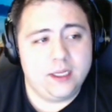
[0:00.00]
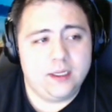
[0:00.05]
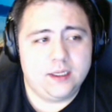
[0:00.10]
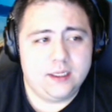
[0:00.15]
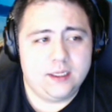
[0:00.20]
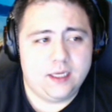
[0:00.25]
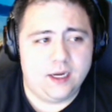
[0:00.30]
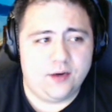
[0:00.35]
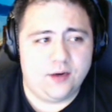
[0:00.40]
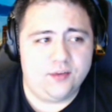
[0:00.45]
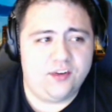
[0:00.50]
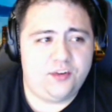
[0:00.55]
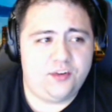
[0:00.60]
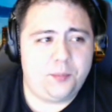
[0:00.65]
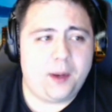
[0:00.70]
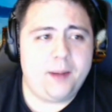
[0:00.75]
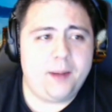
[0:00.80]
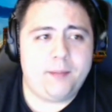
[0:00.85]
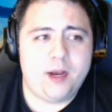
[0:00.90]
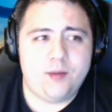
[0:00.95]
you know,
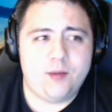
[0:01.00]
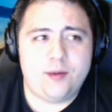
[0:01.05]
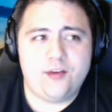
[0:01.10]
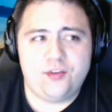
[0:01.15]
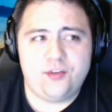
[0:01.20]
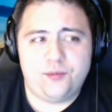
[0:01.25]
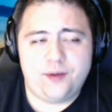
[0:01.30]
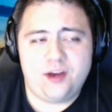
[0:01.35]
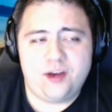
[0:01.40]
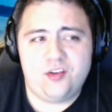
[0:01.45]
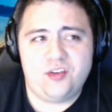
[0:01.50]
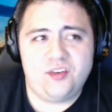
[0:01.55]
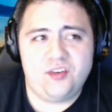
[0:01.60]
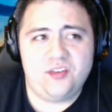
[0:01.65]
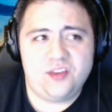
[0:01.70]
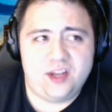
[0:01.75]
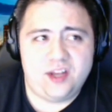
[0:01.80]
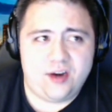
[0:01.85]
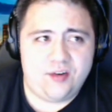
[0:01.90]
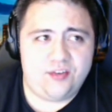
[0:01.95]
despite my
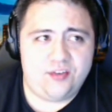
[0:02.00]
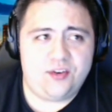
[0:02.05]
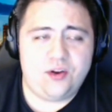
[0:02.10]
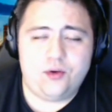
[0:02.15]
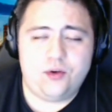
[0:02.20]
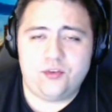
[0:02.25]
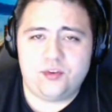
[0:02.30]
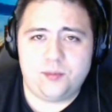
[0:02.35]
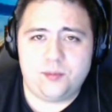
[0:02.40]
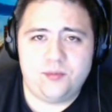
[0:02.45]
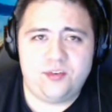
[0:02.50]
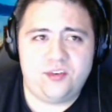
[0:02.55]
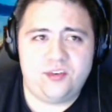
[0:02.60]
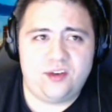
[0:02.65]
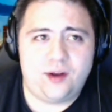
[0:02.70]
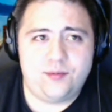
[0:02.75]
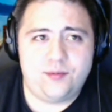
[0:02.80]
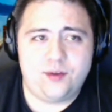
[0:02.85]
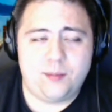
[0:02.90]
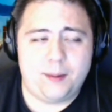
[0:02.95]
reservations, there's still some
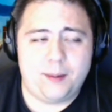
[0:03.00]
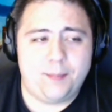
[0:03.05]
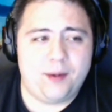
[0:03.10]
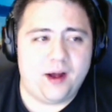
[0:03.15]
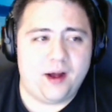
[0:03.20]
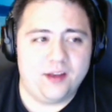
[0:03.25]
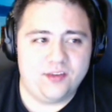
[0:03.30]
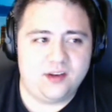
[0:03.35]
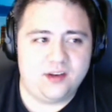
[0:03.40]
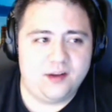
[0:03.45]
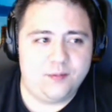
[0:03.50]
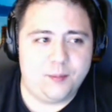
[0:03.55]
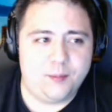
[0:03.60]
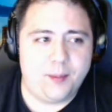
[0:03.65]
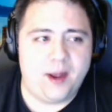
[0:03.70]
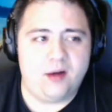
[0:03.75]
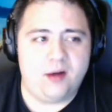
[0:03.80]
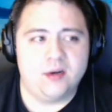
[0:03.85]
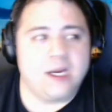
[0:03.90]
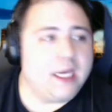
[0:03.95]
stuff to be positive
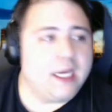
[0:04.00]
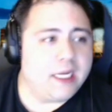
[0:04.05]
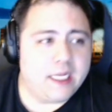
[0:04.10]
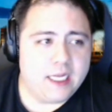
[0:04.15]
about.